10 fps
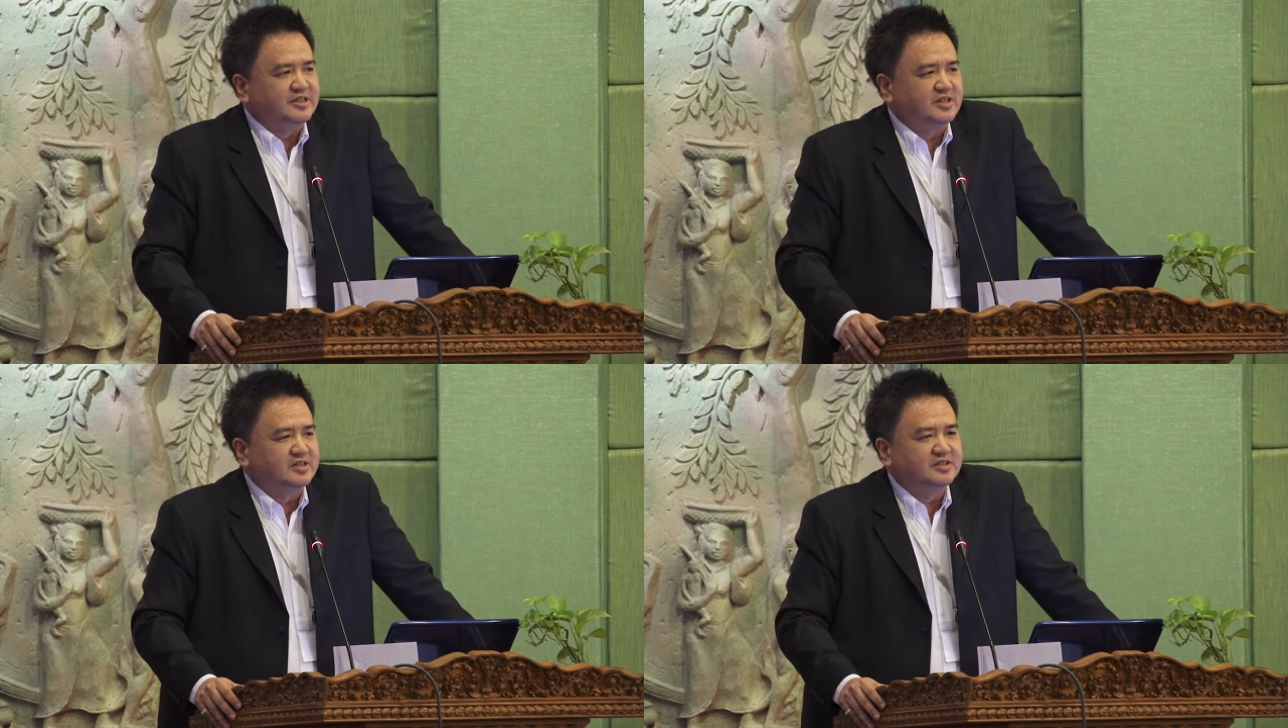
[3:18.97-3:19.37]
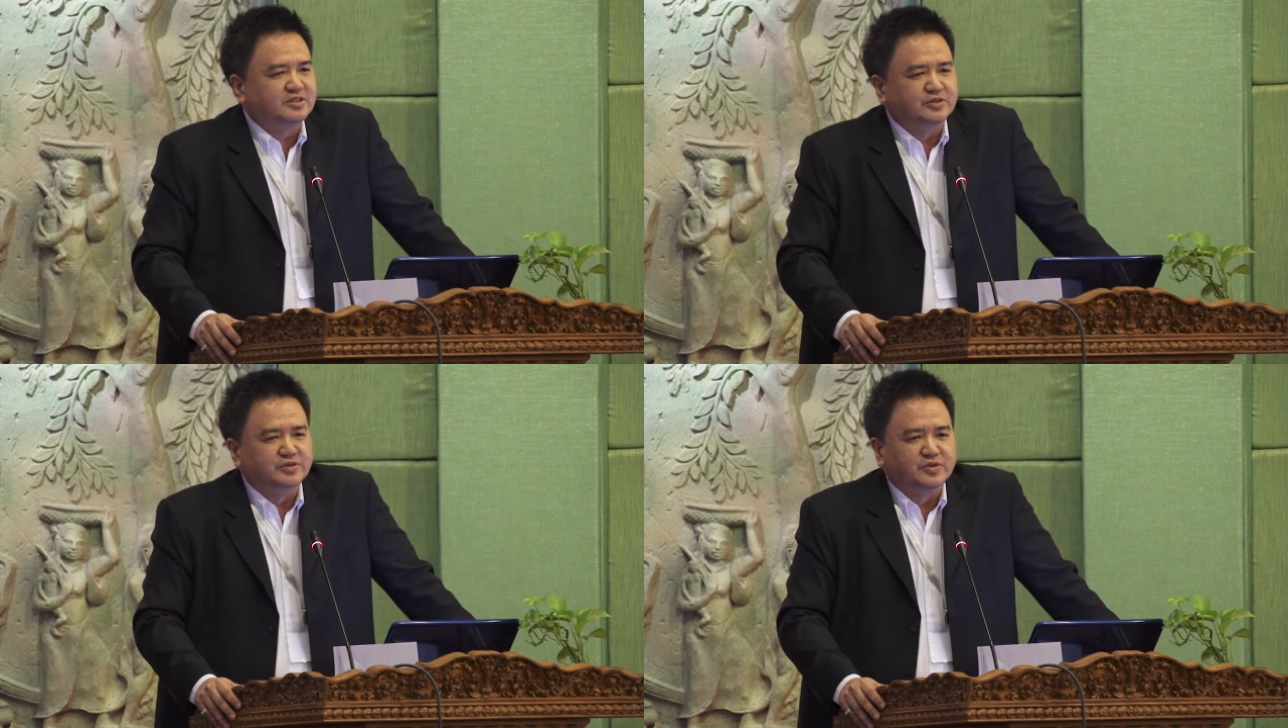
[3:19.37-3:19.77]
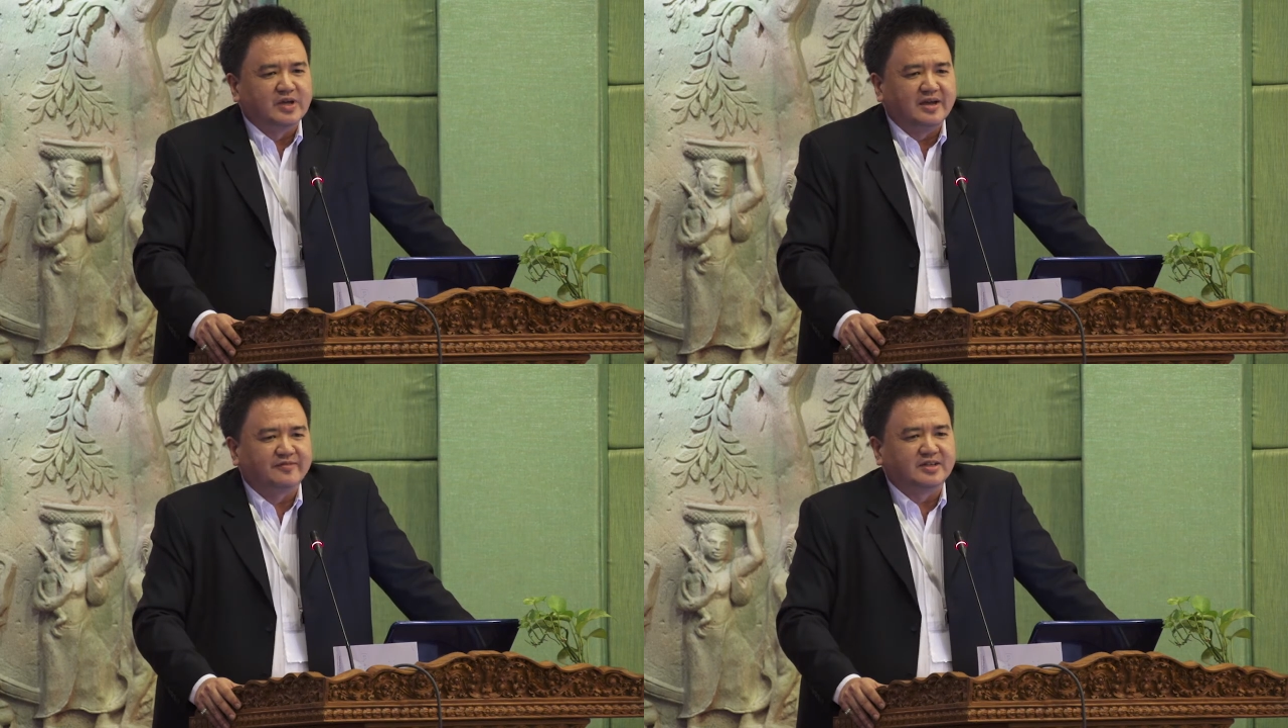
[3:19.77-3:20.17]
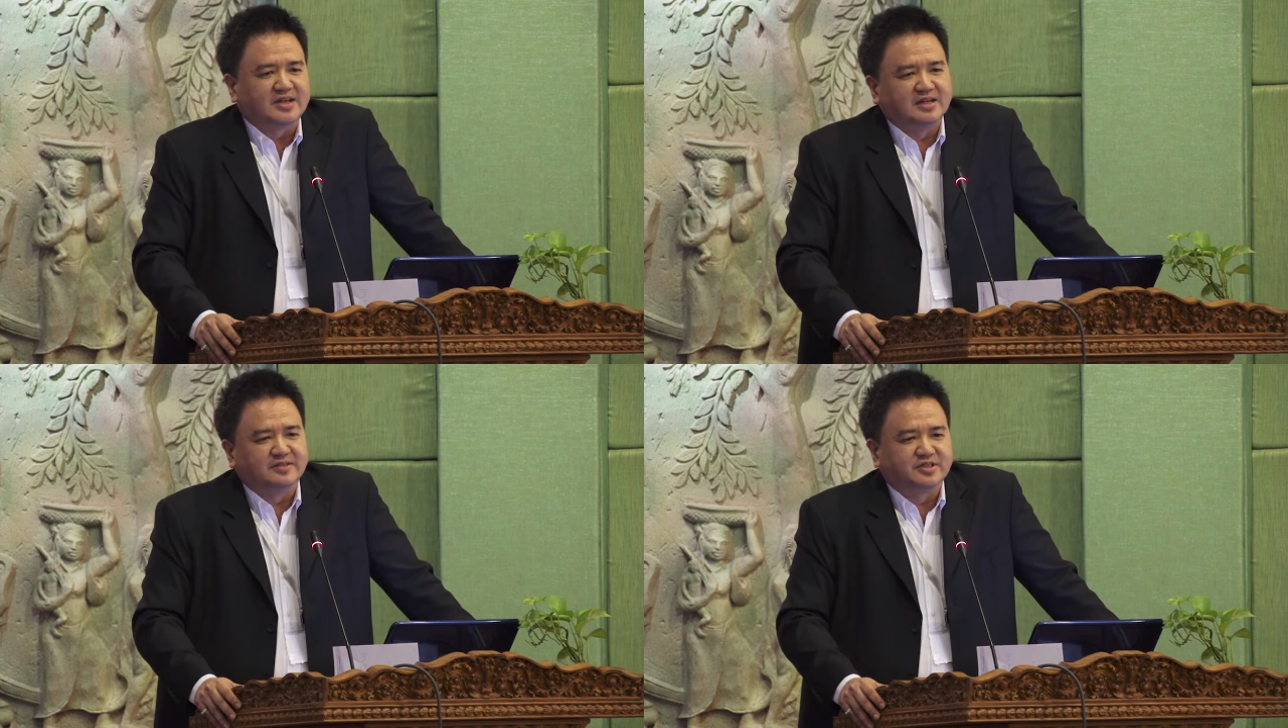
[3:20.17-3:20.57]
in order to have the
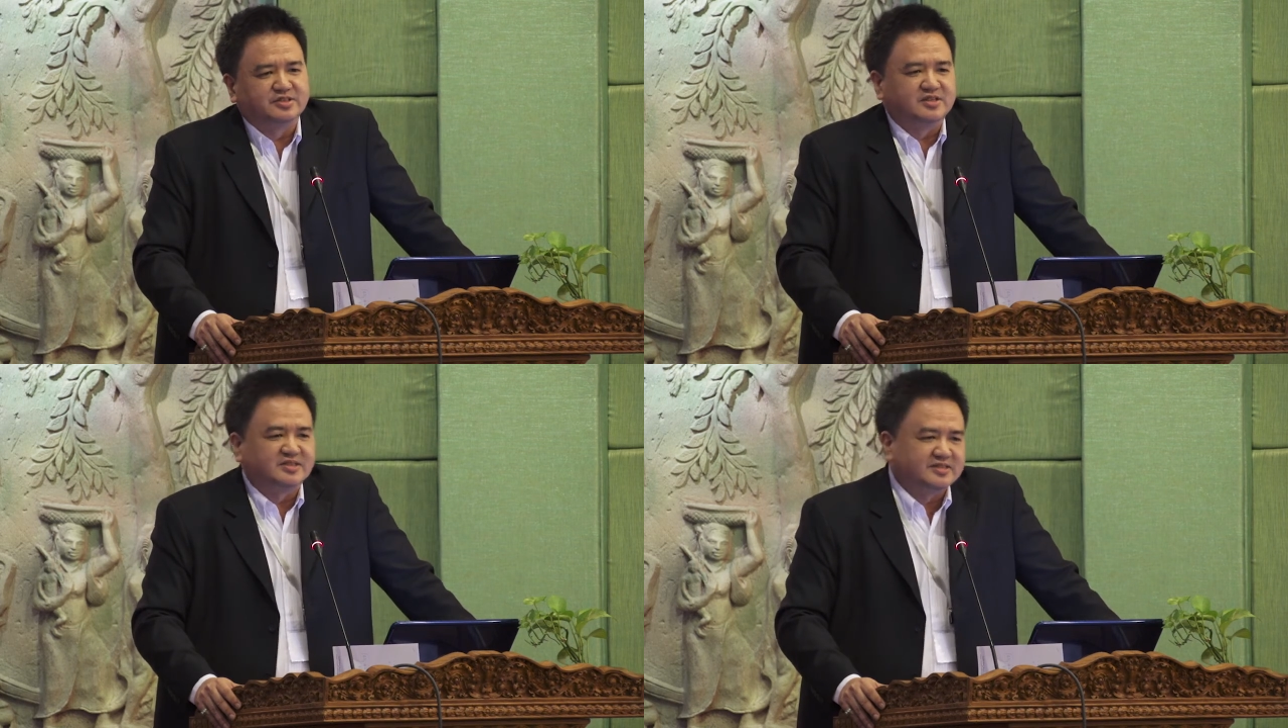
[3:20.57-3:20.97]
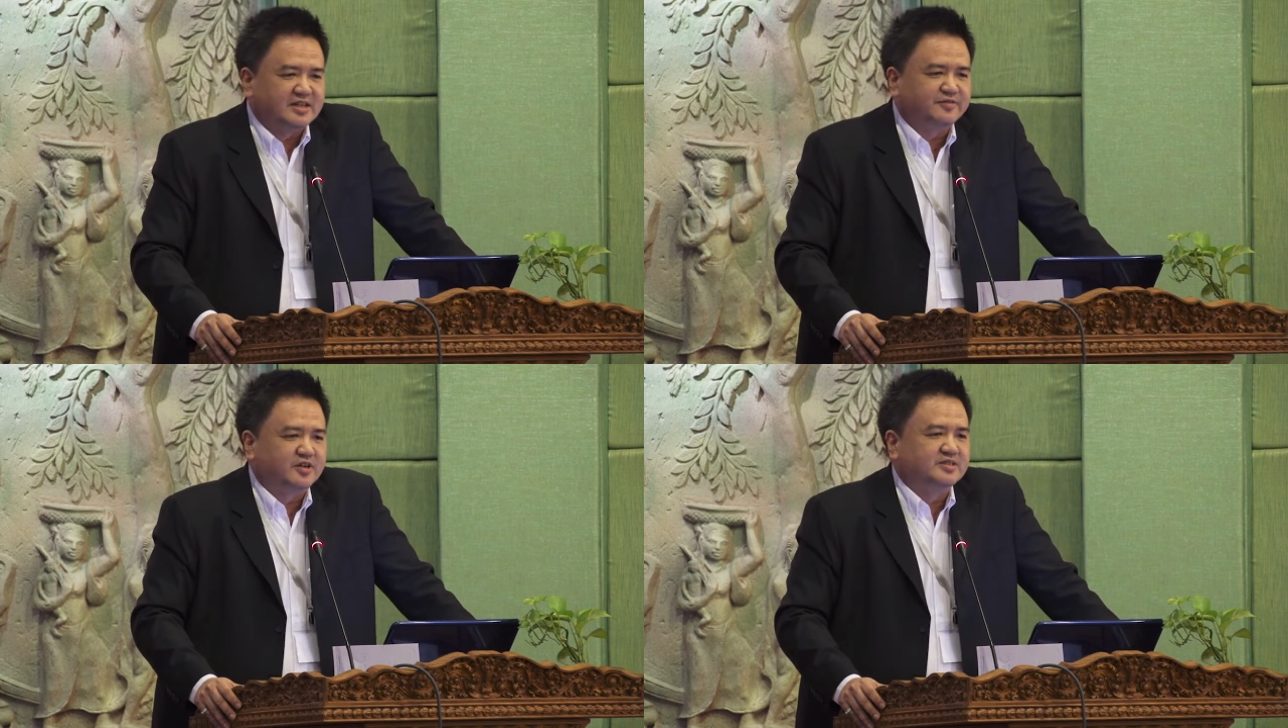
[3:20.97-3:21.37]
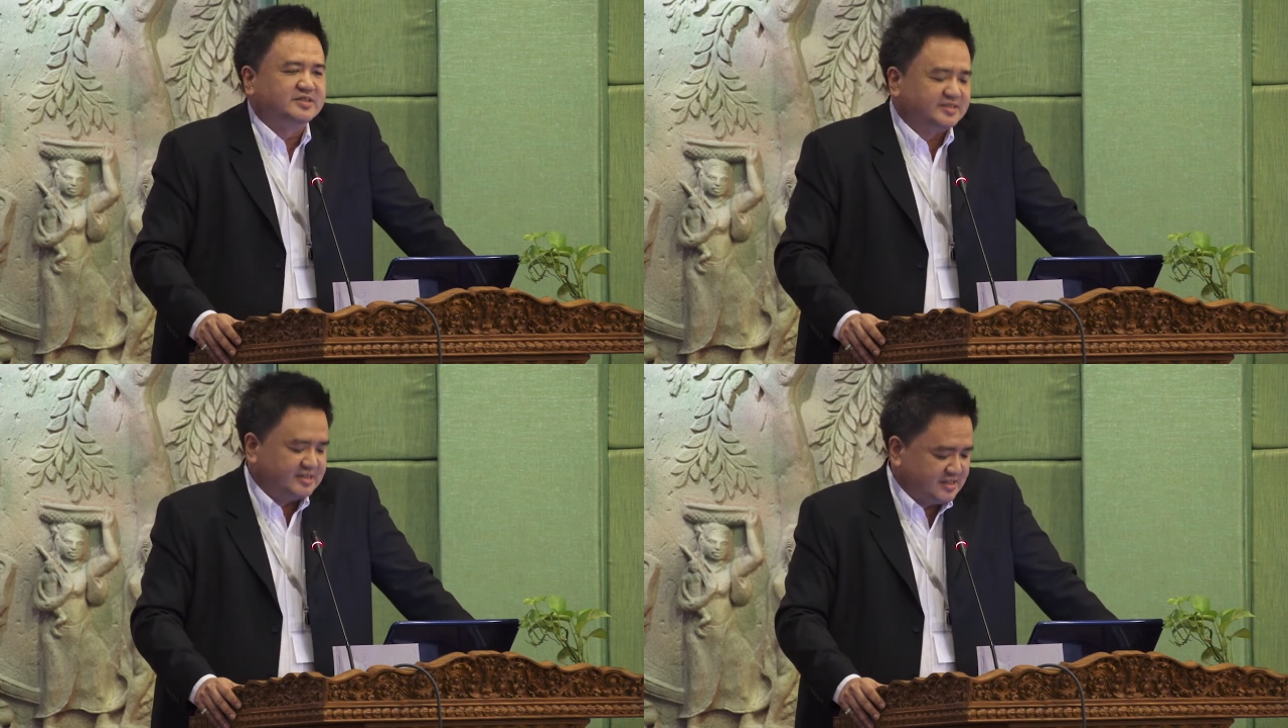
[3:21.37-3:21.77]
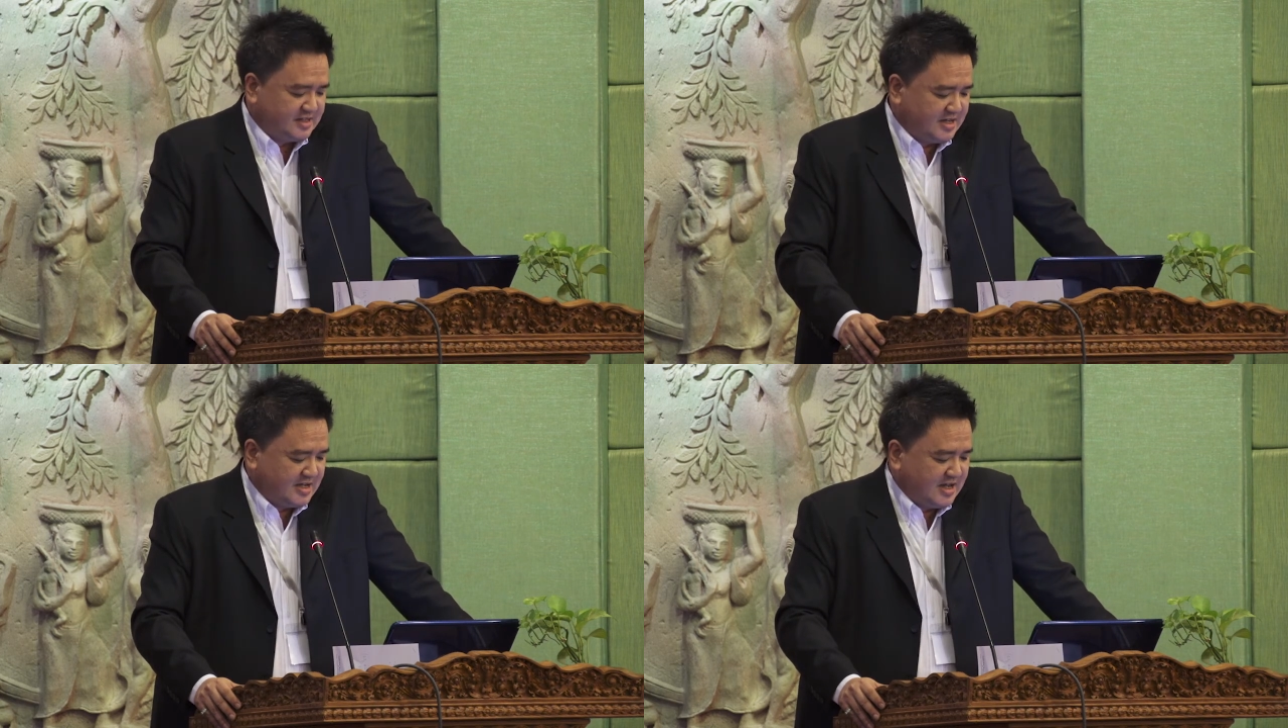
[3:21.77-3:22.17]
kind of social assistance for the
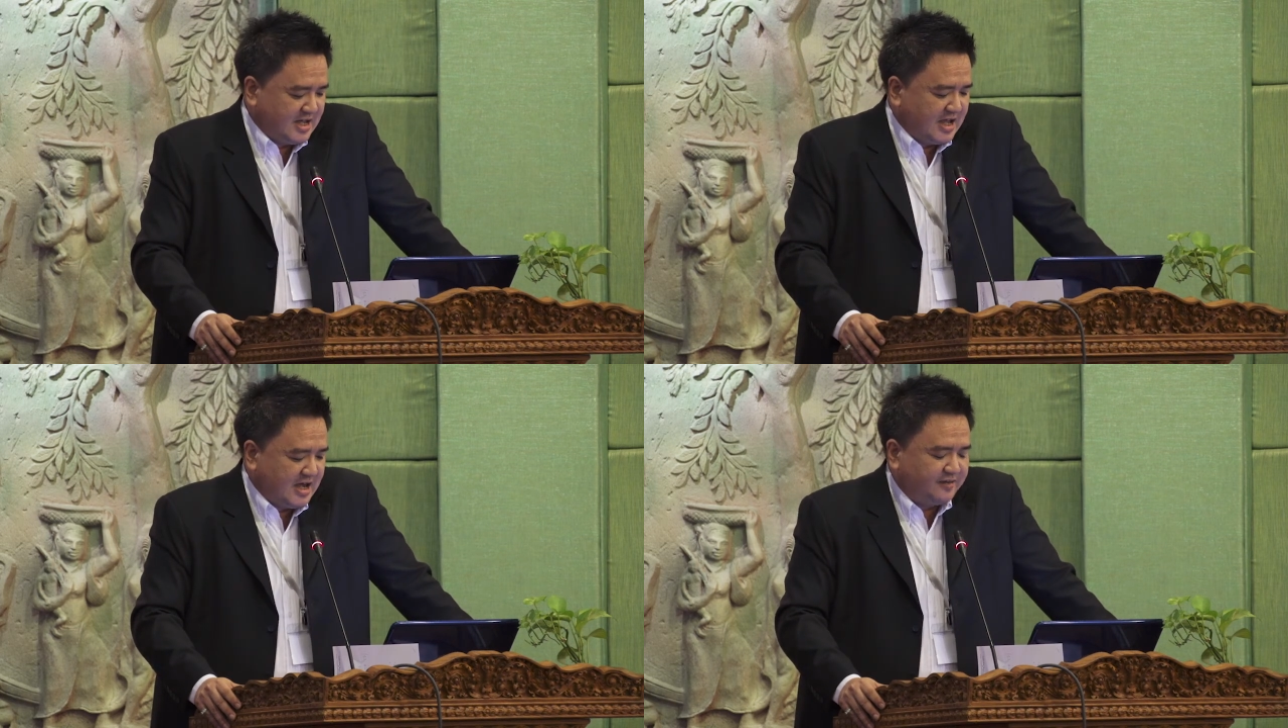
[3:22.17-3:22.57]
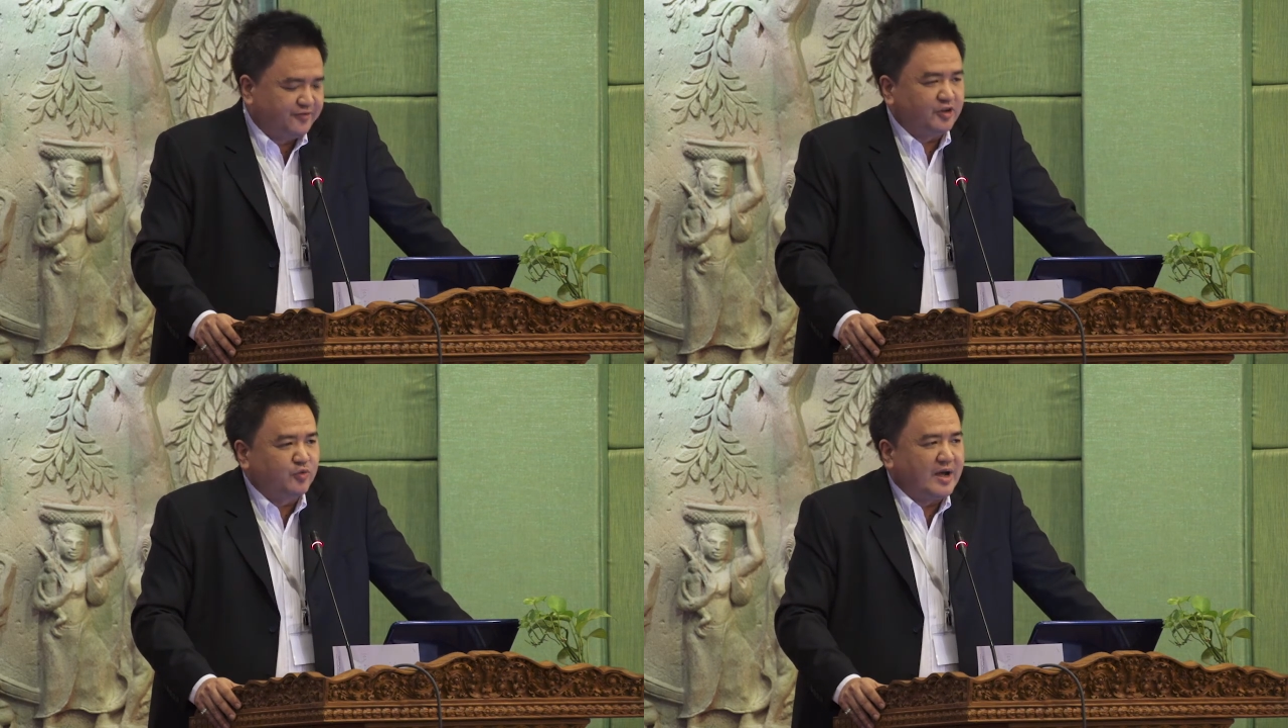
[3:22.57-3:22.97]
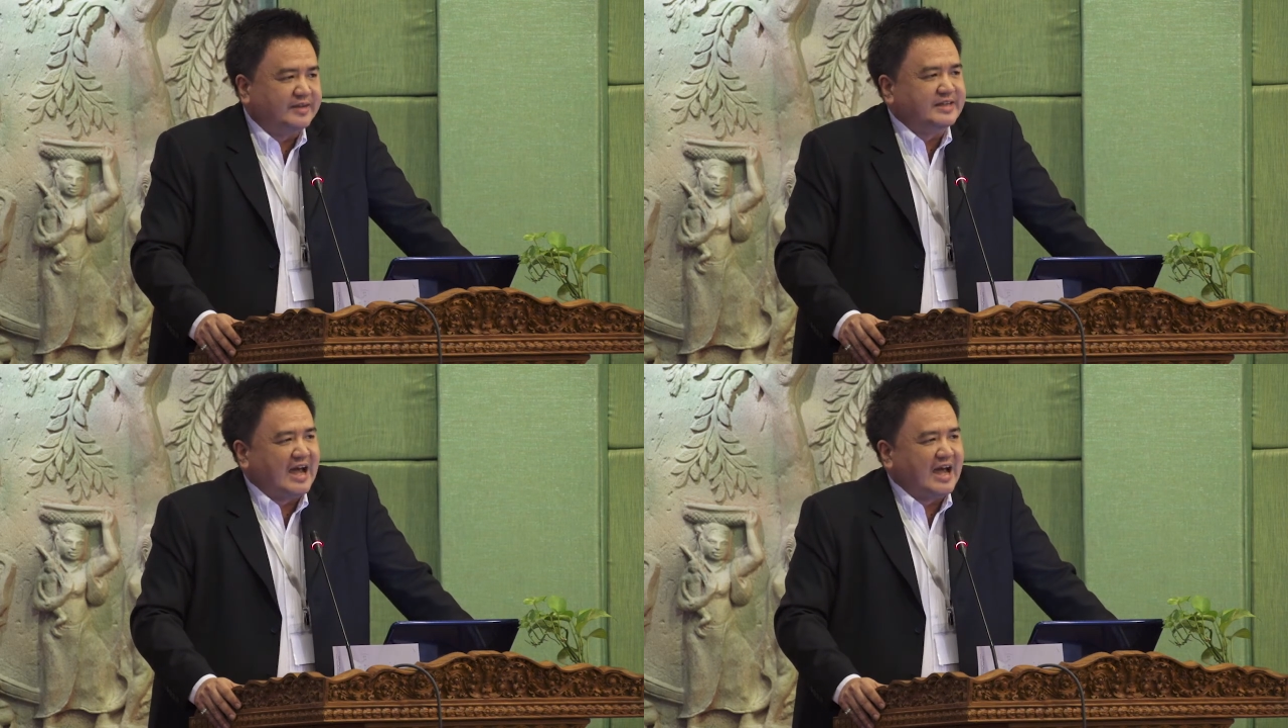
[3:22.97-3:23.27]
SCC. And the fourth one,